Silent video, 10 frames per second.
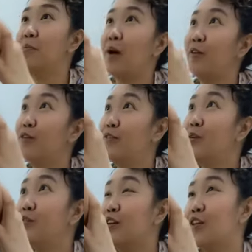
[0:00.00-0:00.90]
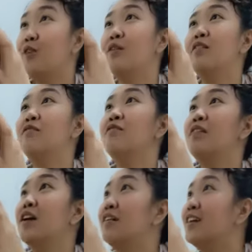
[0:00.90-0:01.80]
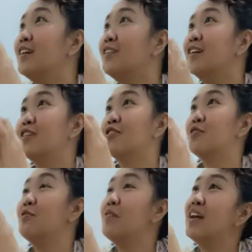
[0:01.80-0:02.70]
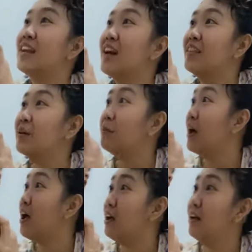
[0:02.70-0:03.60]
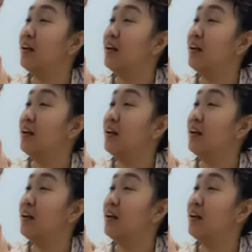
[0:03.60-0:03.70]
proud of you that you are very good at chewing, na, diba?